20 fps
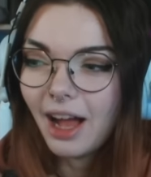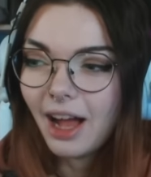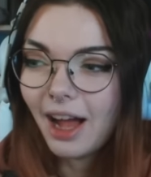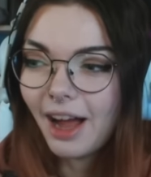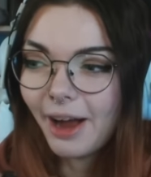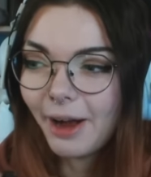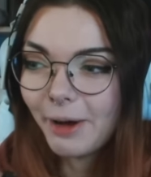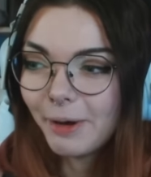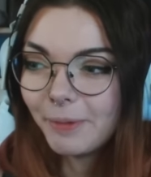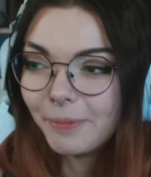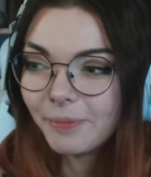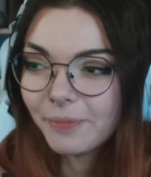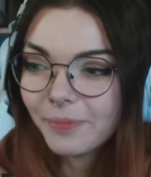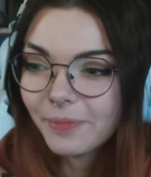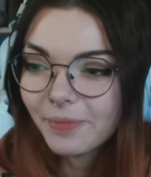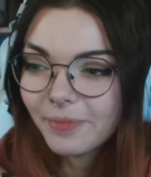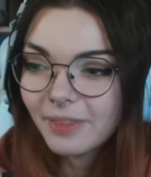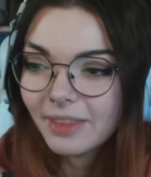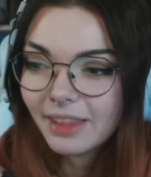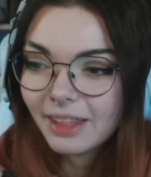I
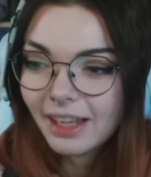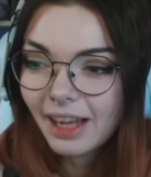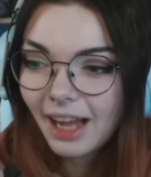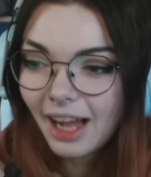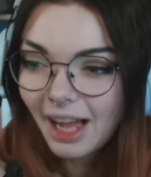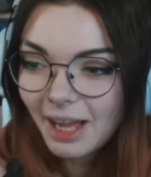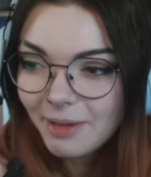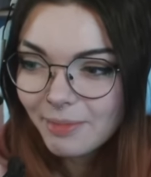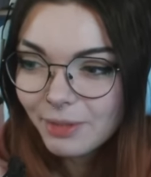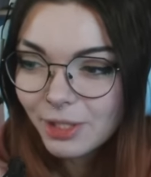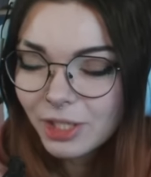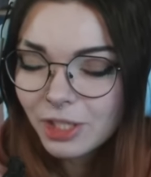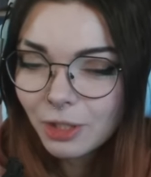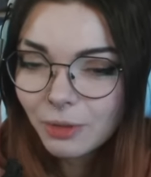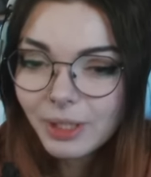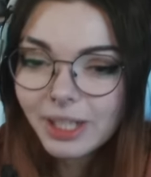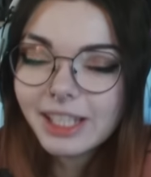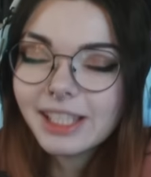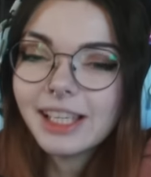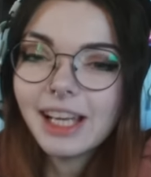am
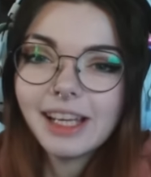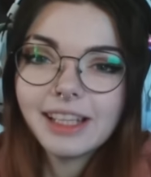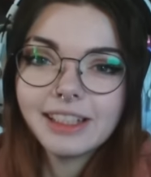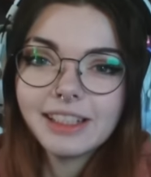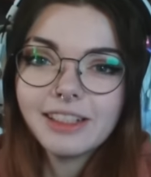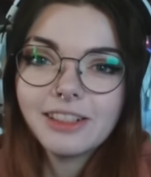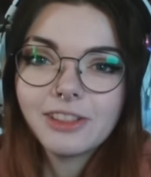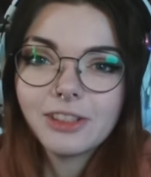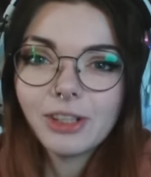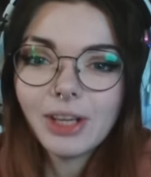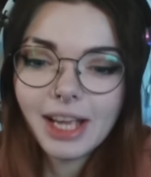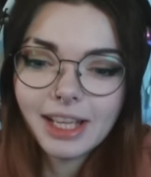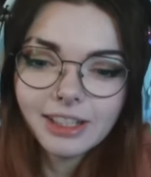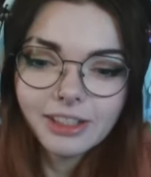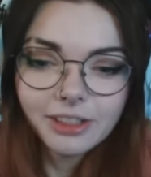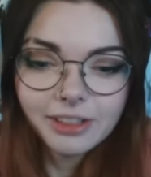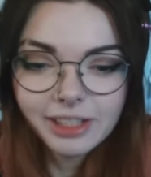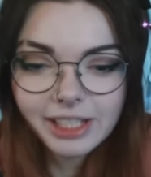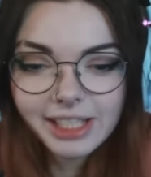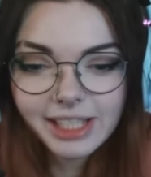so excited to
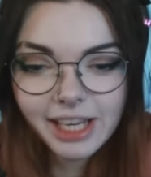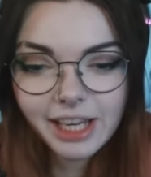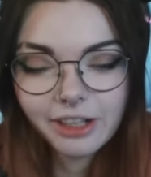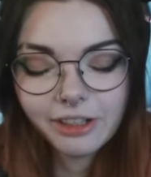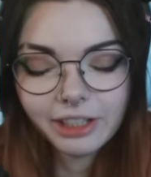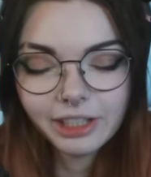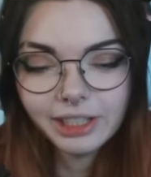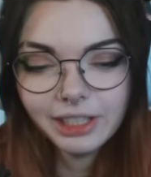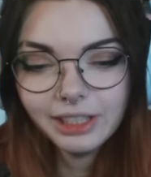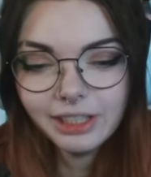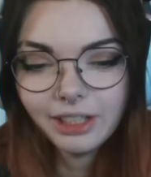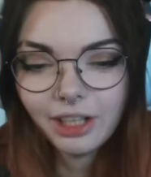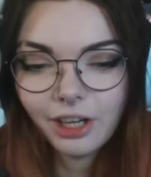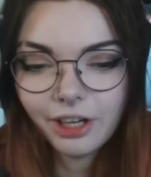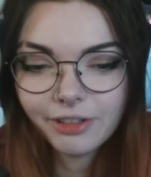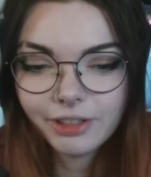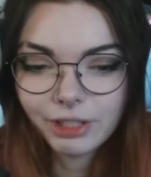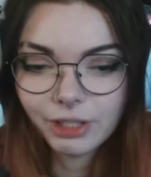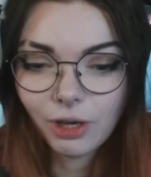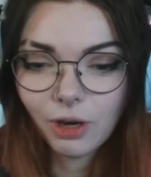enter this era
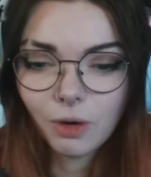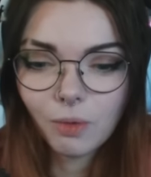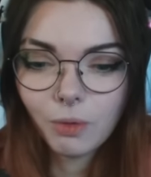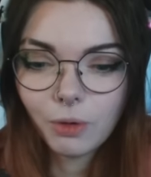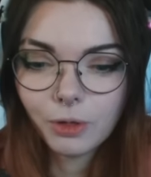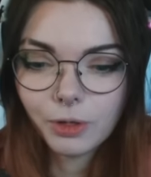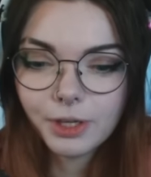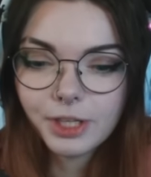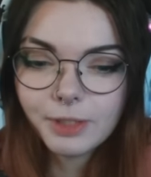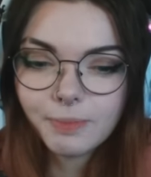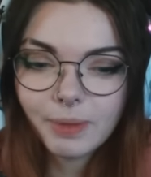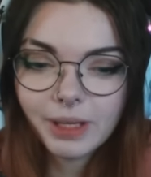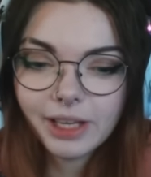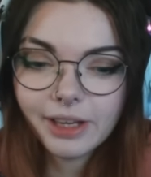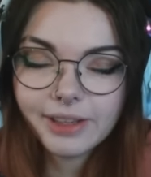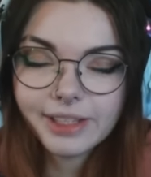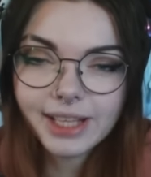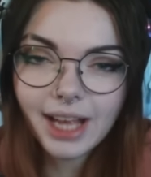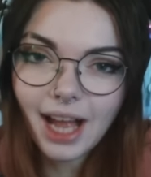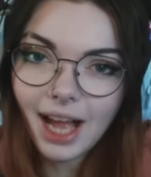of Star Wars
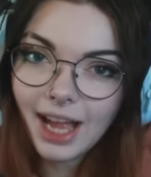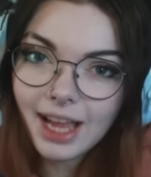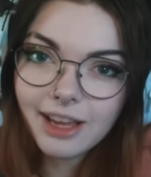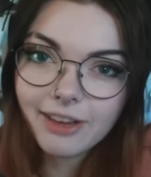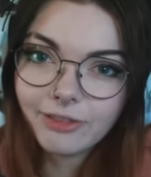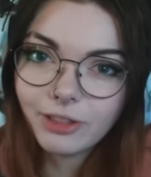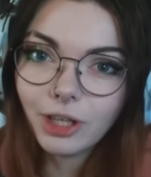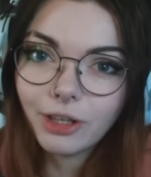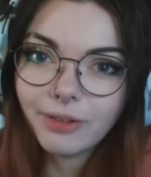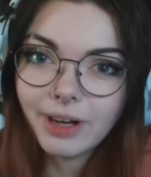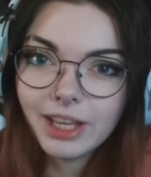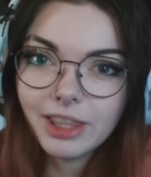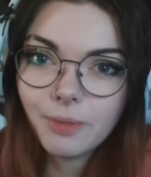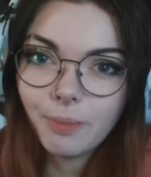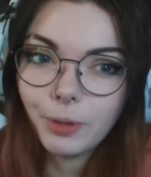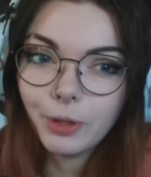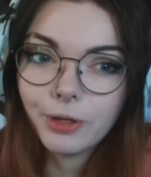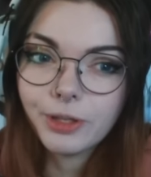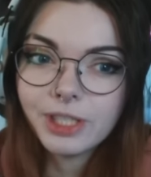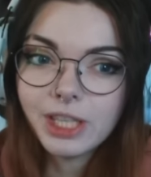because I have not read the
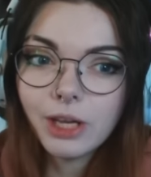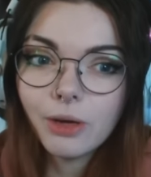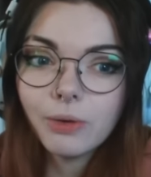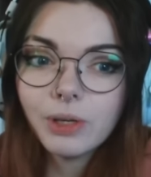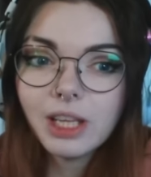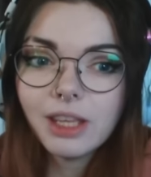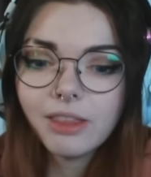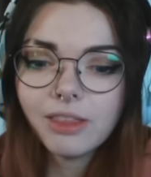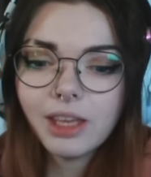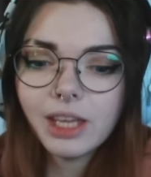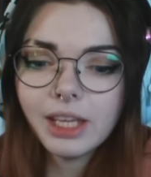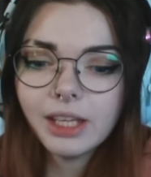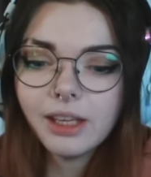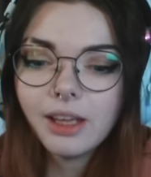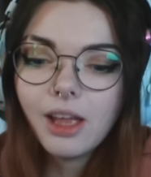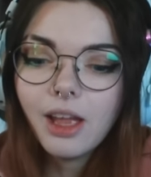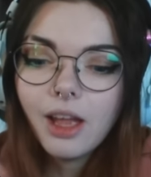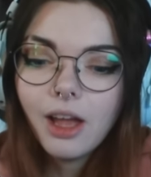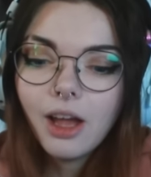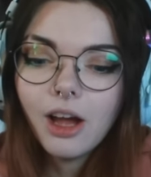books. The only
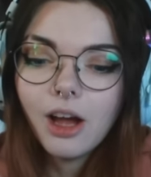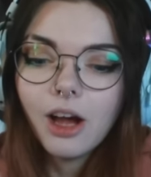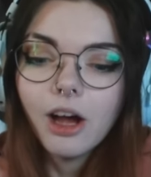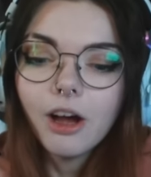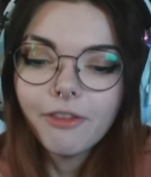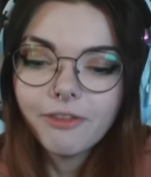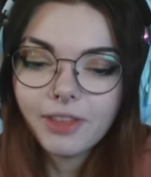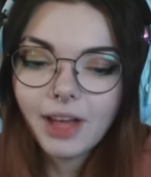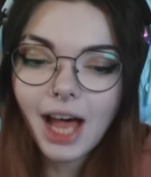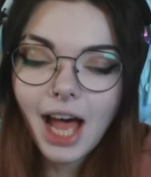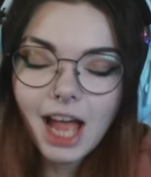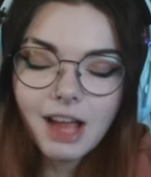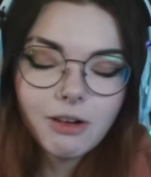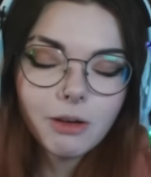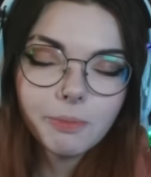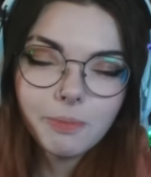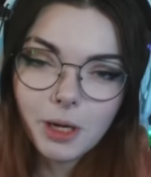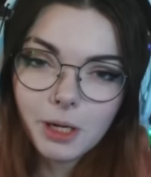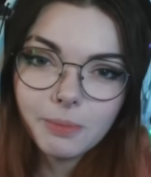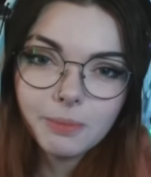thing of the High
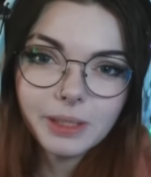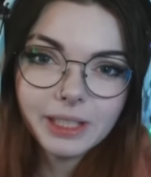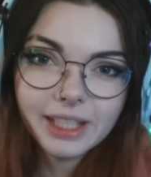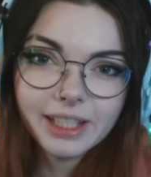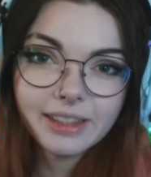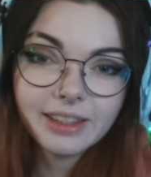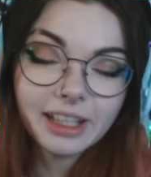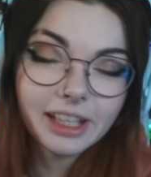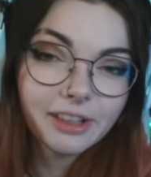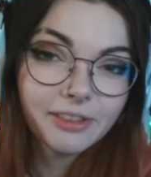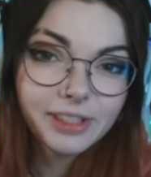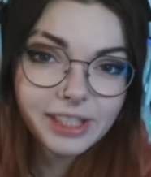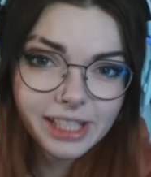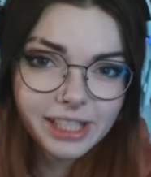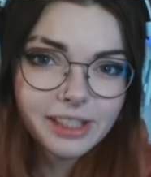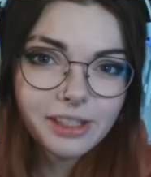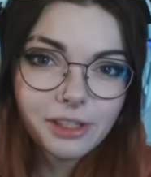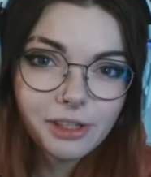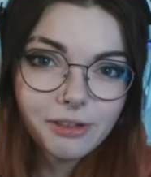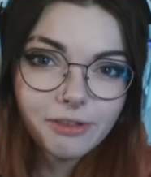Republic that I have
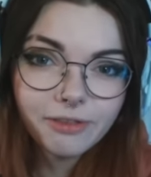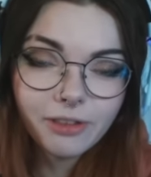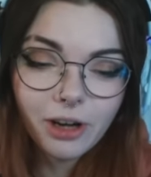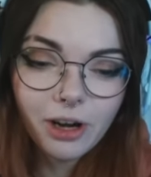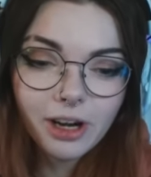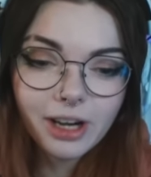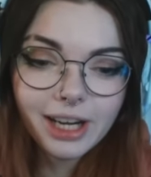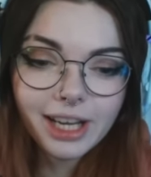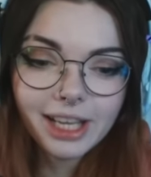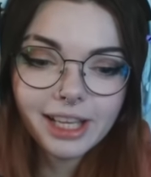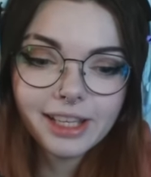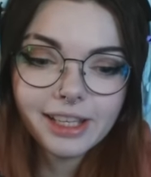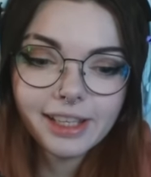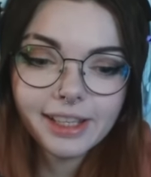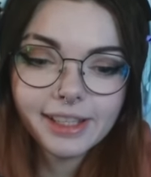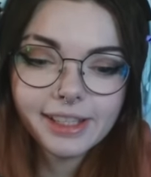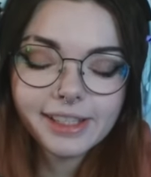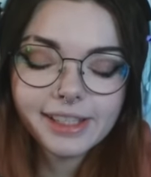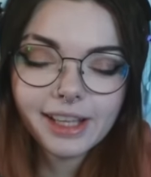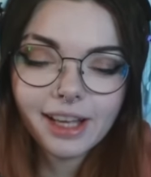seen so far
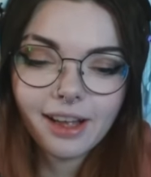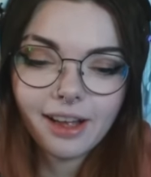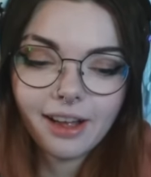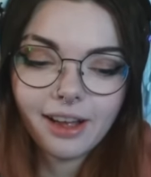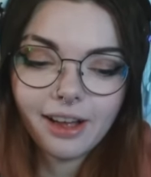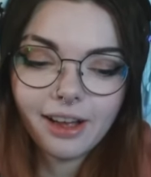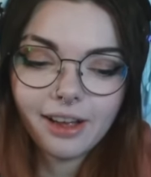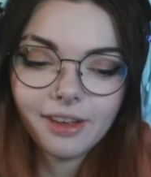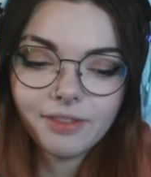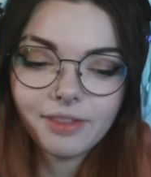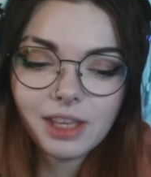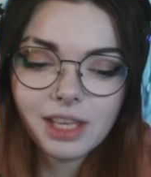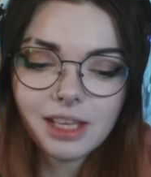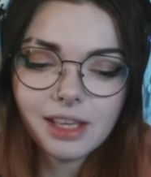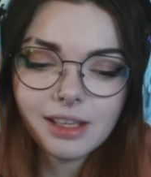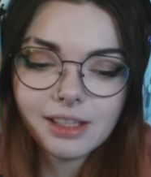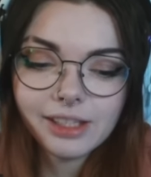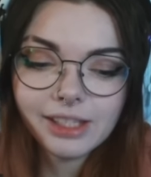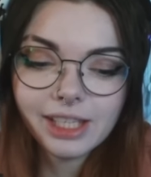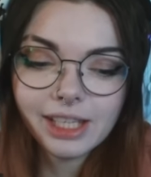is,
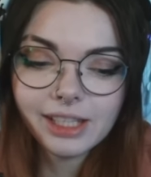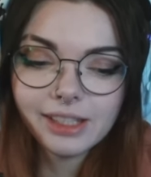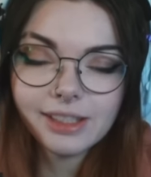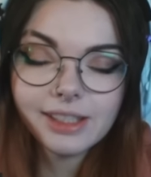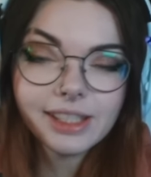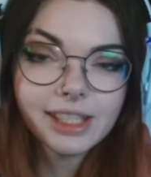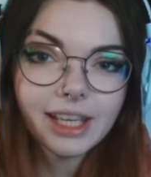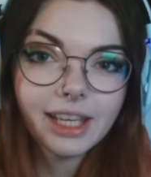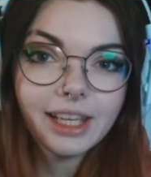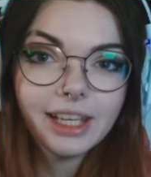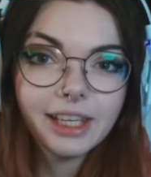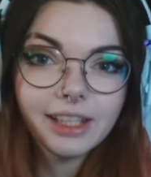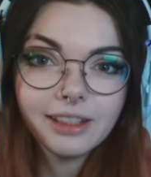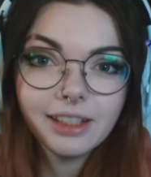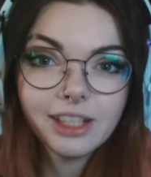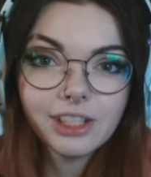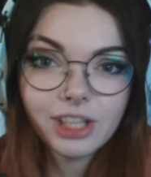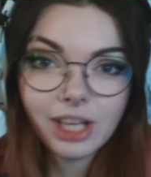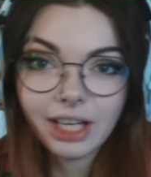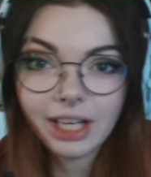the scenes in
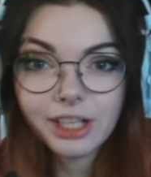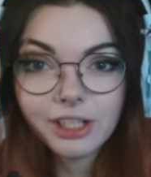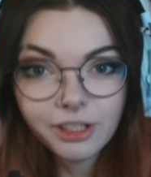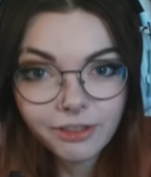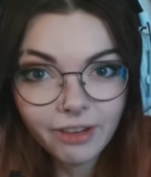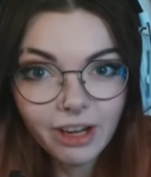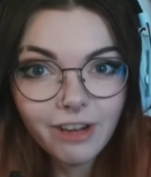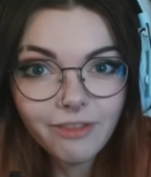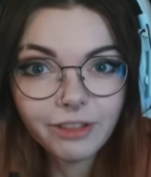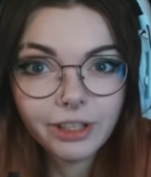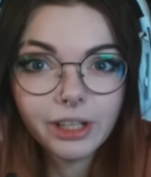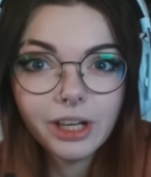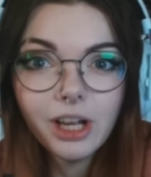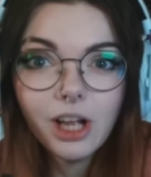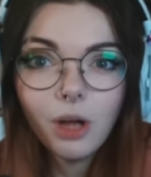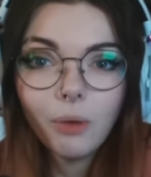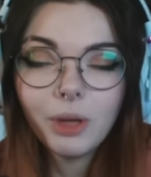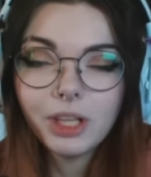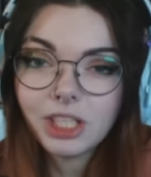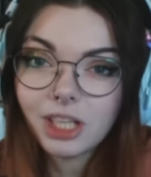Jedi Survivor,
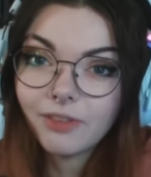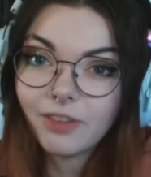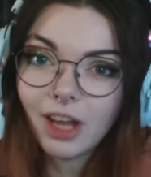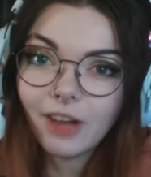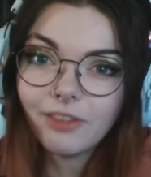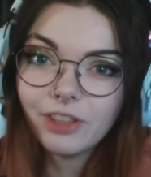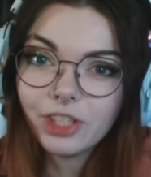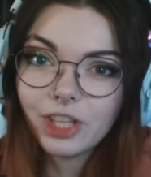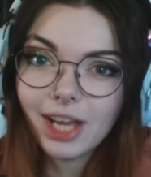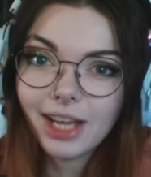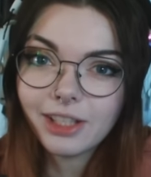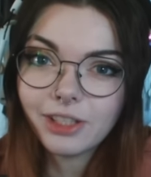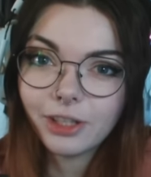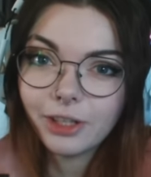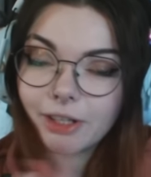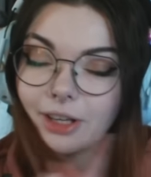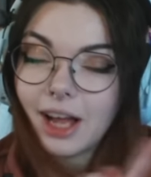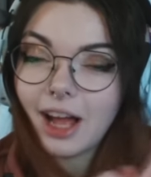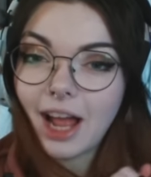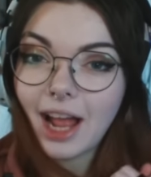which if you haven't checked
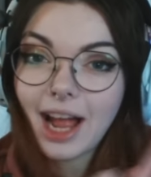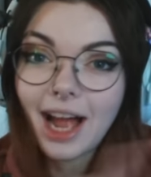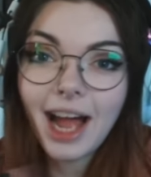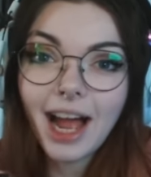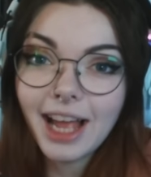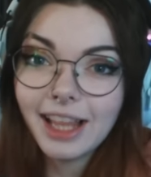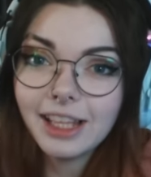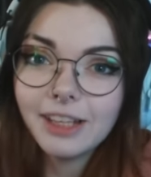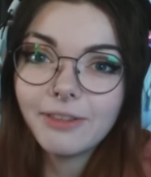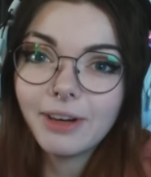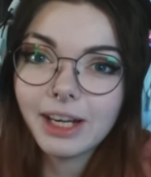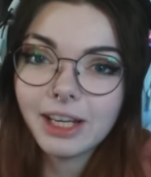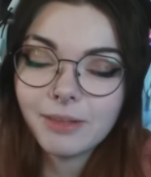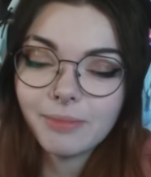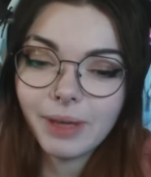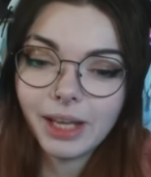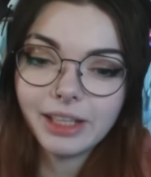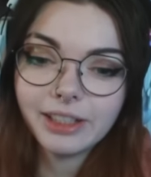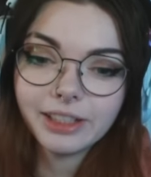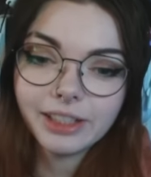out, I highly
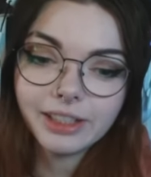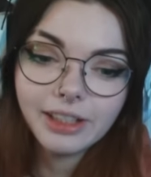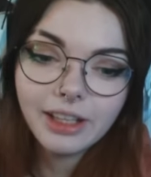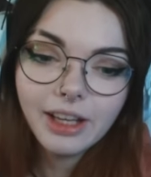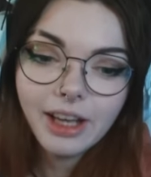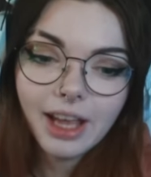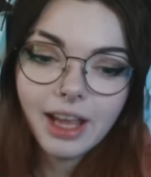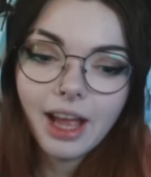recommend it.